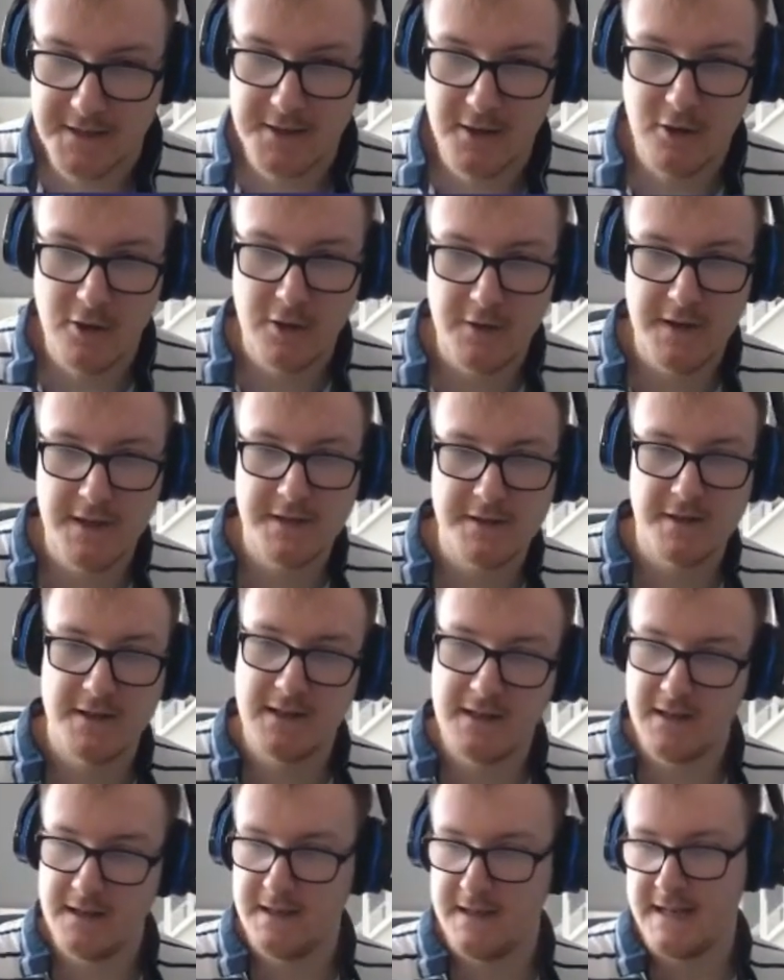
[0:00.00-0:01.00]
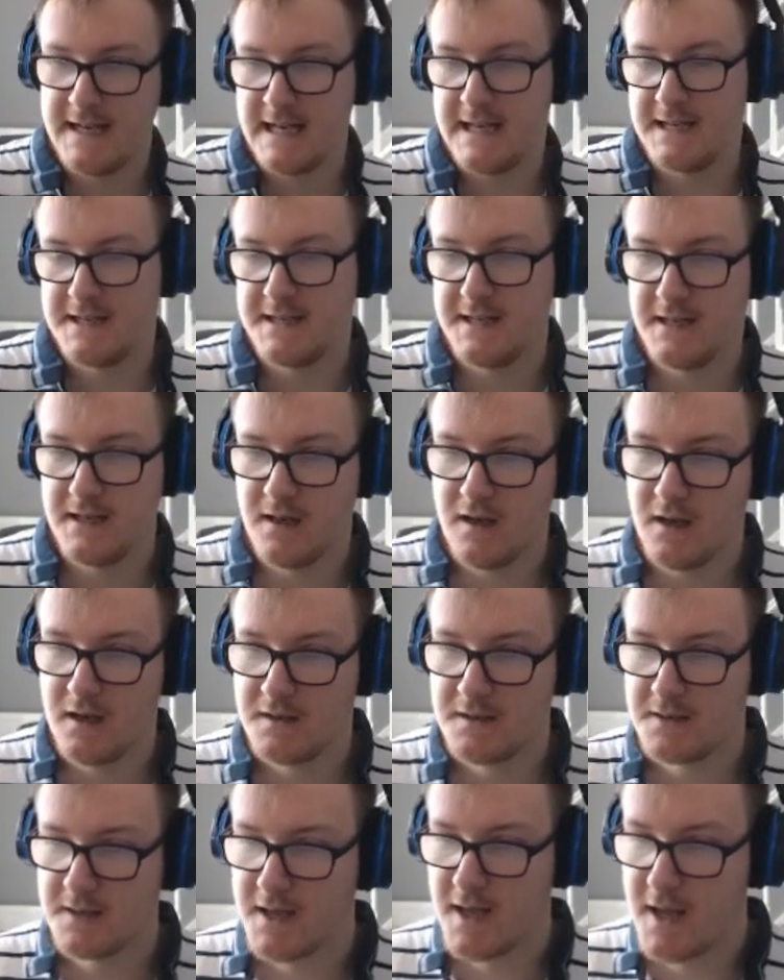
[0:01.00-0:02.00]
So all these are your Galaxy
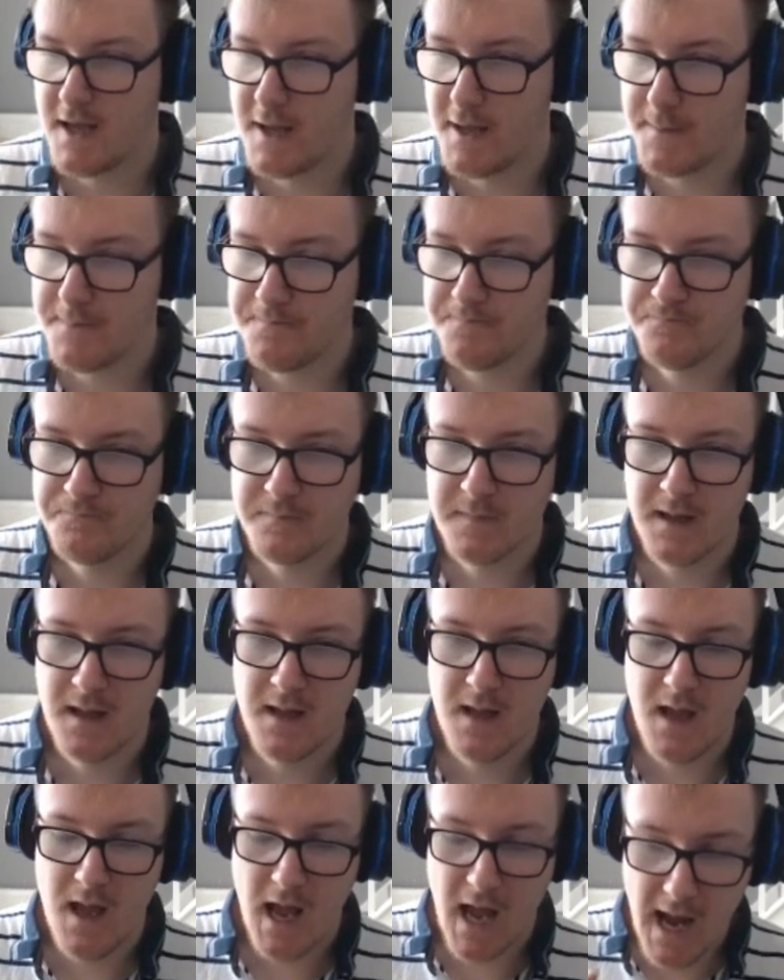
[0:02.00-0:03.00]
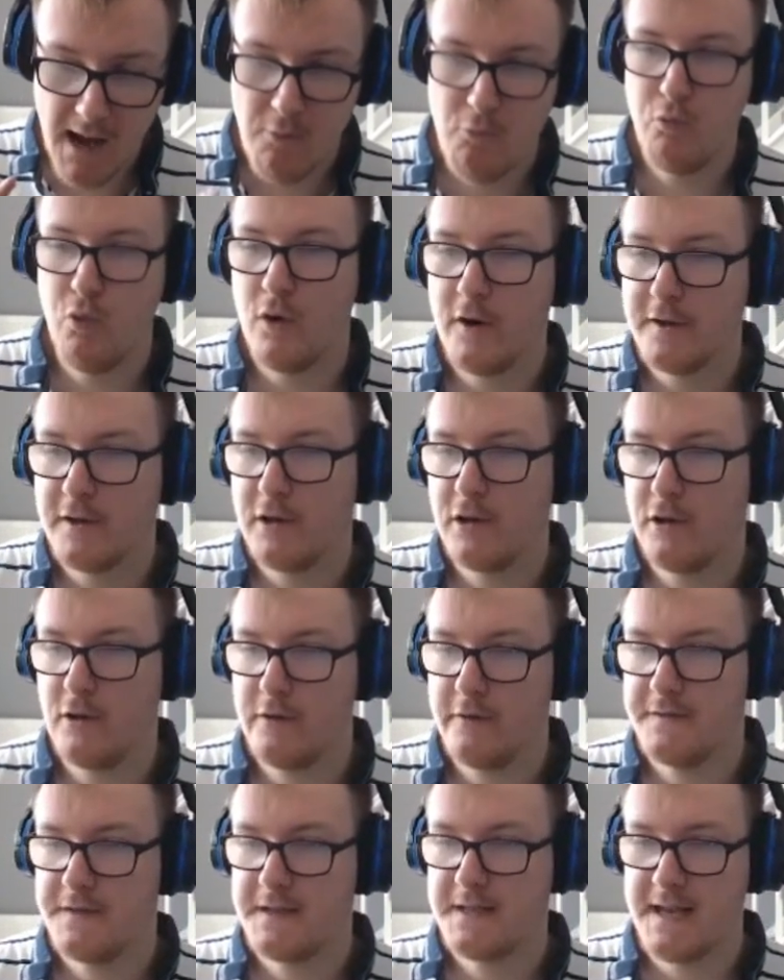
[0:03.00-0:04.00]
cards. I would
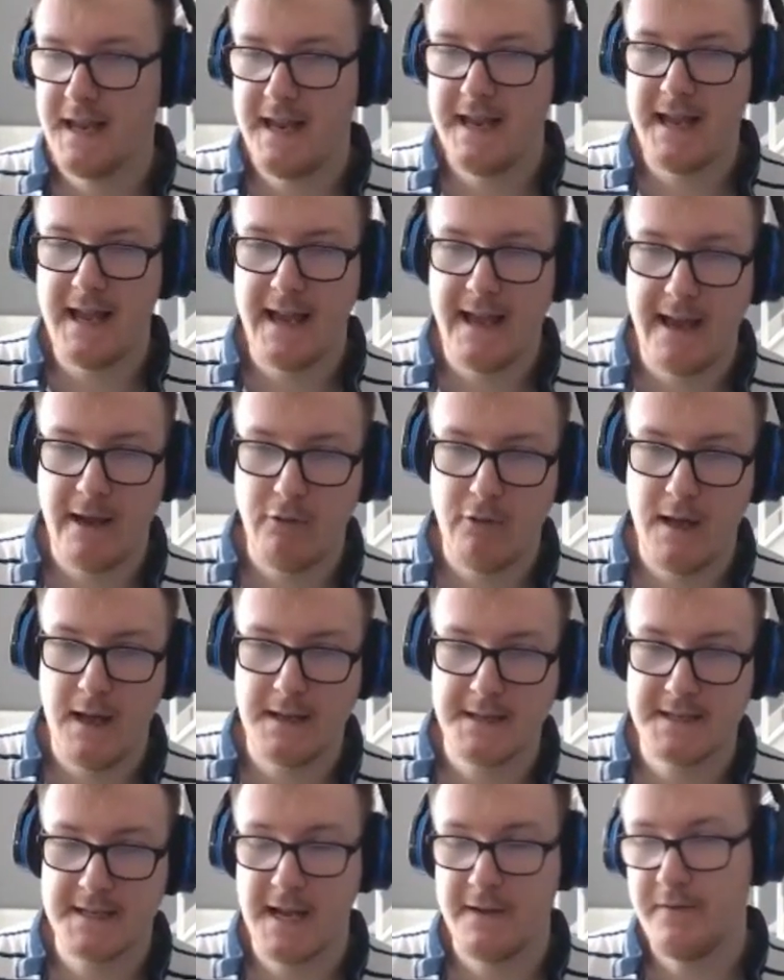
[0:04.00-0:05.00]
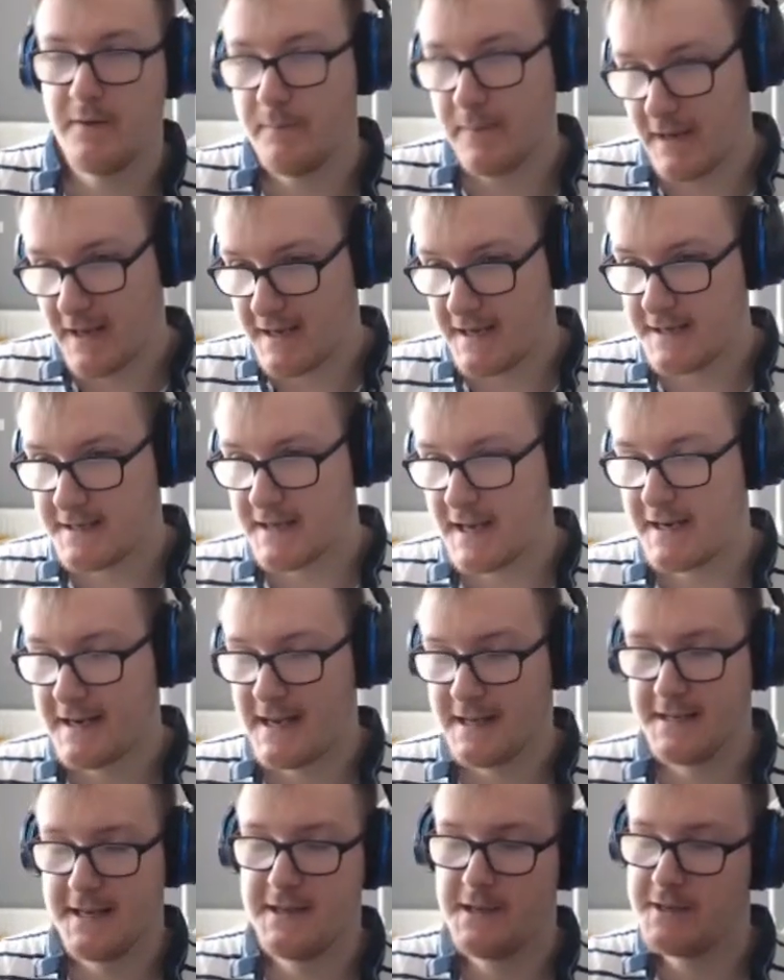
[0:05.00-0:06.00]
love to take out a Cypher Blade and
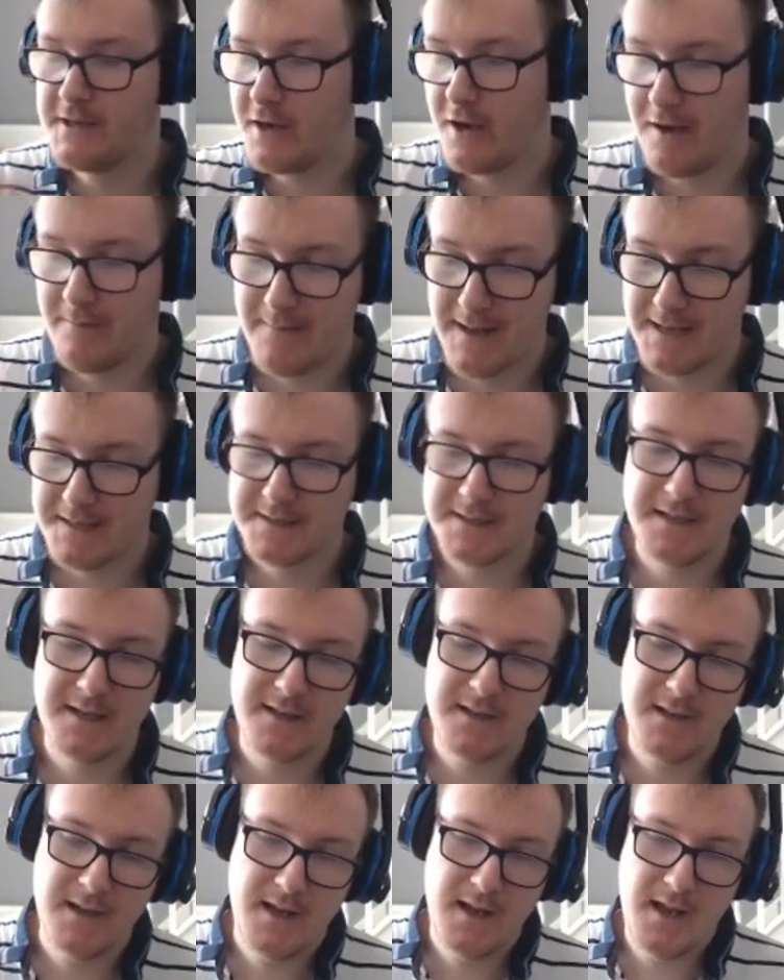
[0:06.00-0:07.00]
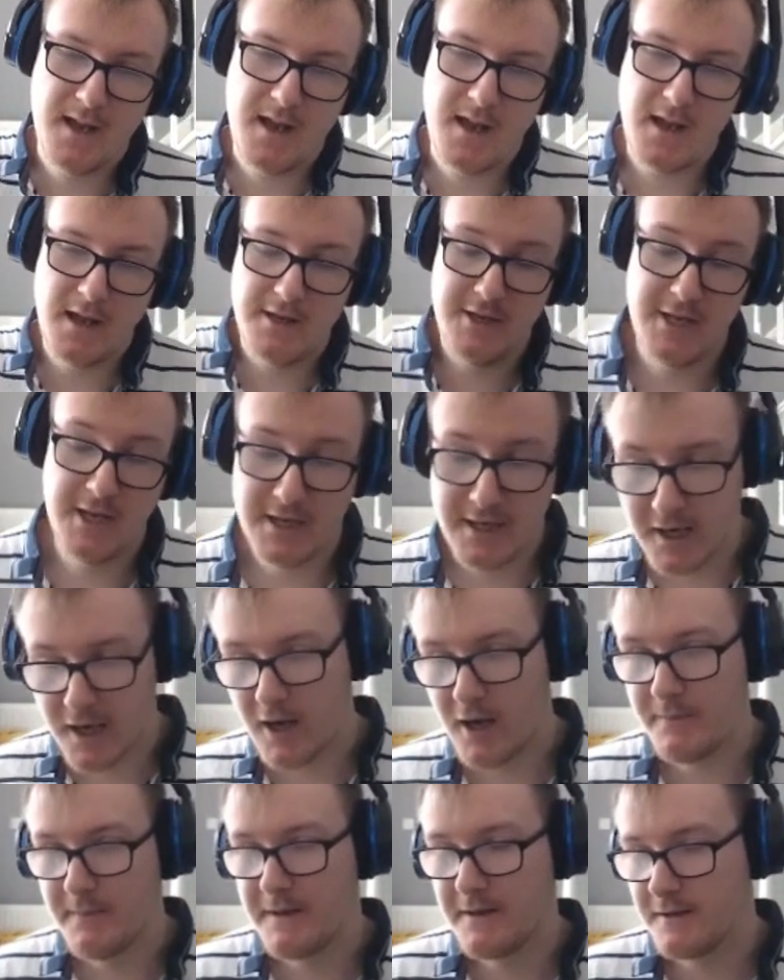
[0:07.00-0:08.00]
add in the Dark Matter. You
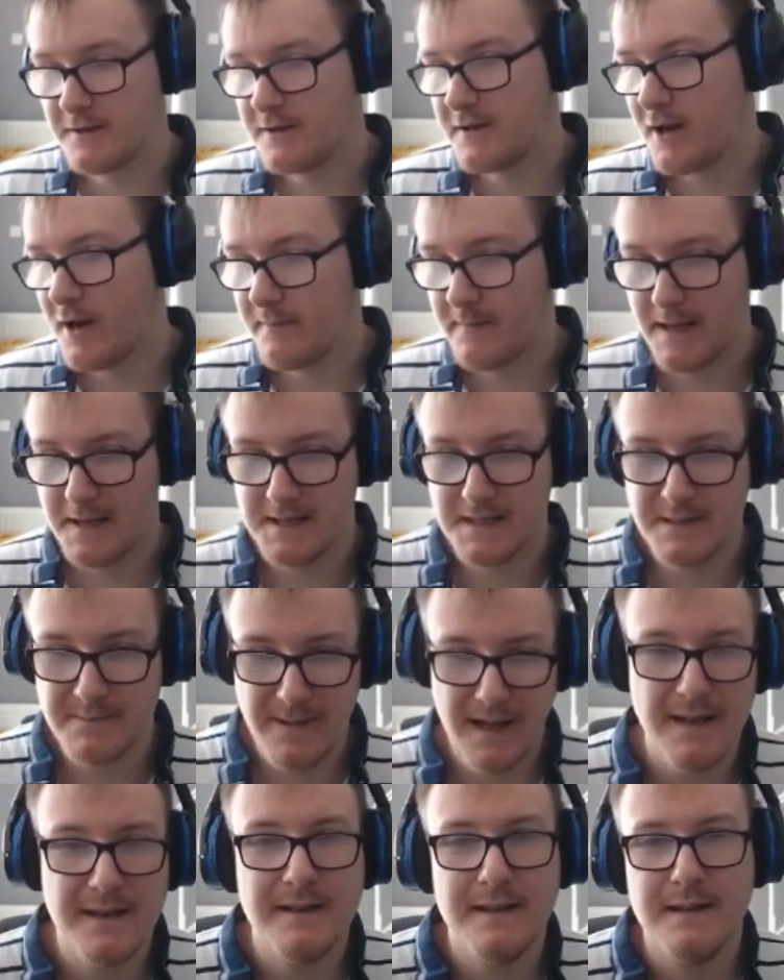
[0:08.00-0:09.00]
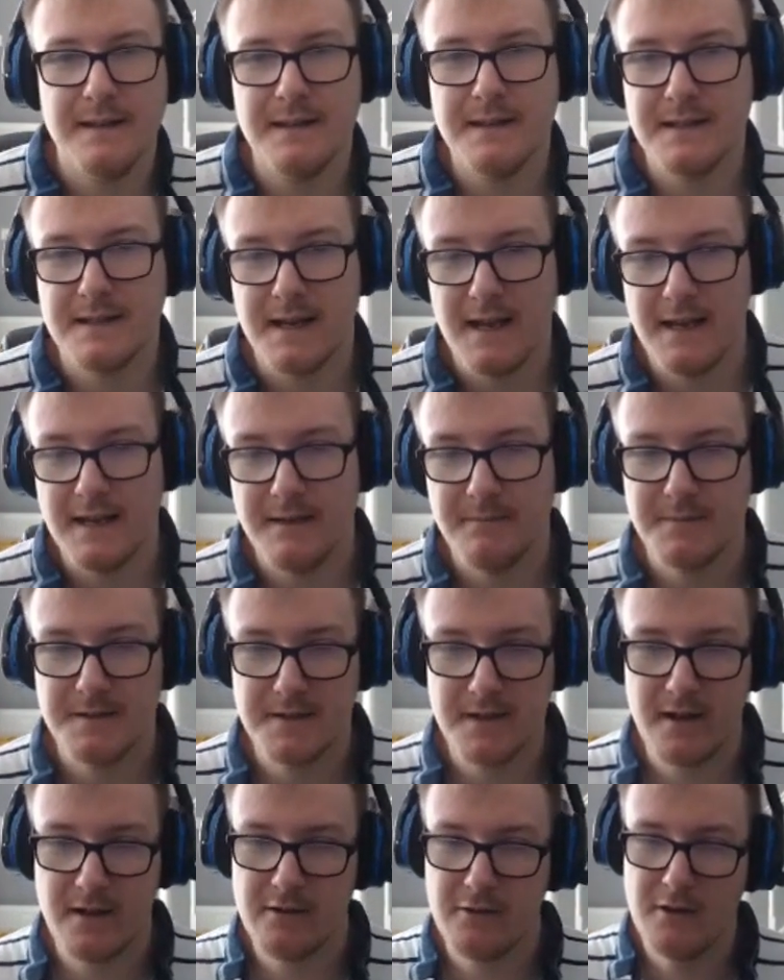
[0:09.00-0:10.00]
can't because Dark Matter is banned in this game,
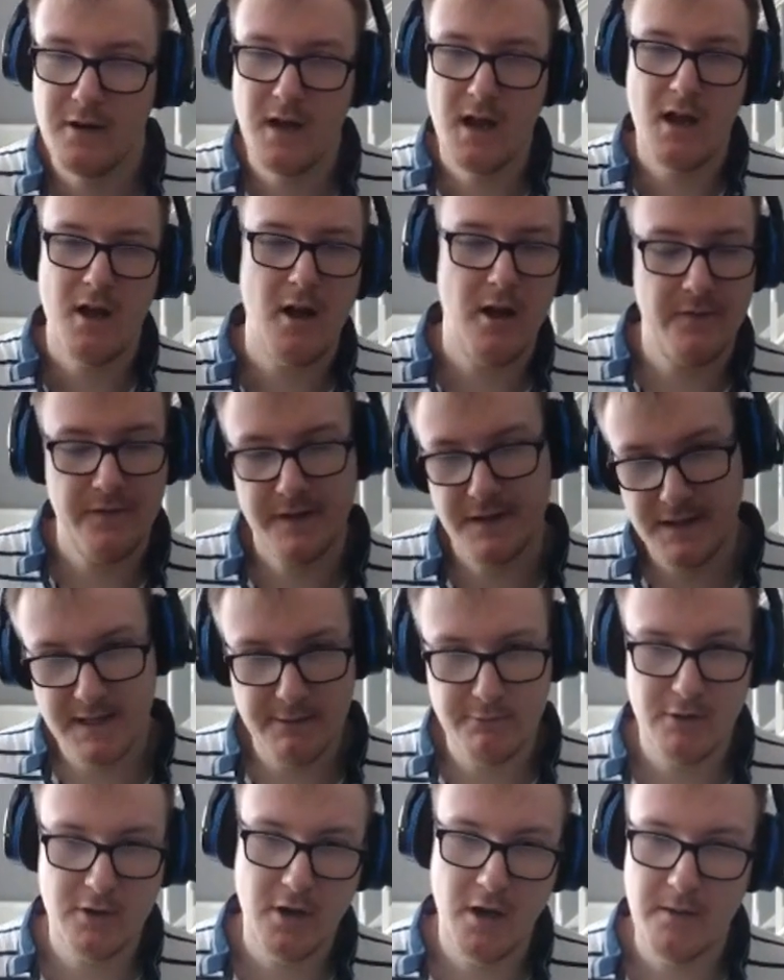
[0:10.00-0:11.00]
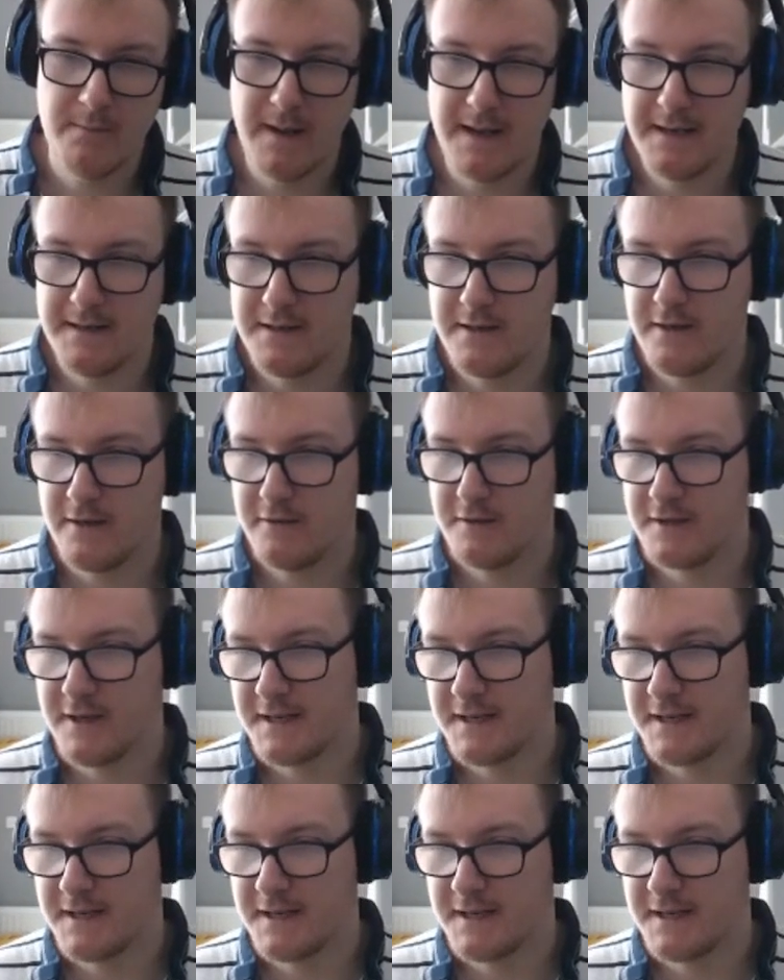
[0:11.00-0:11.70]
so obviously we've got to make do.